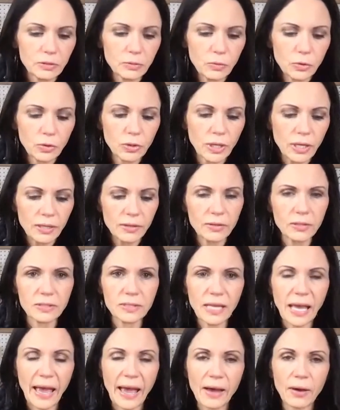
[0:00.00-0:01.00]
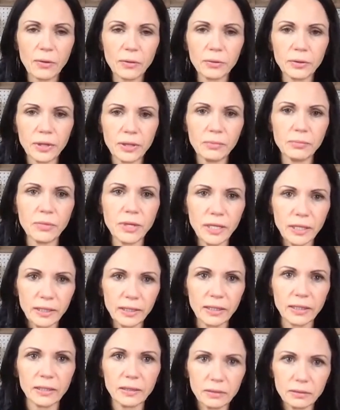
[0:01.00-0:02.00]
and we'll cut this out and make
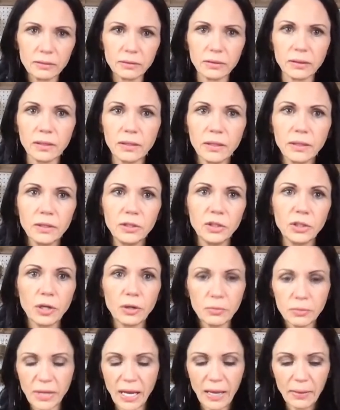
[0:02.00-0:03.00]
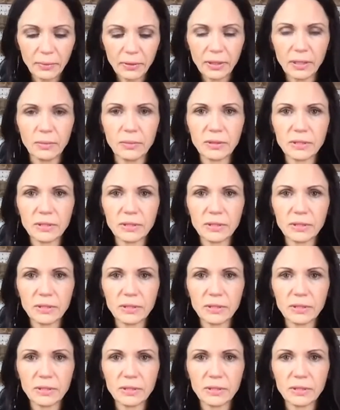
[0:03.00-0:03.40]
it, you know, napkin you.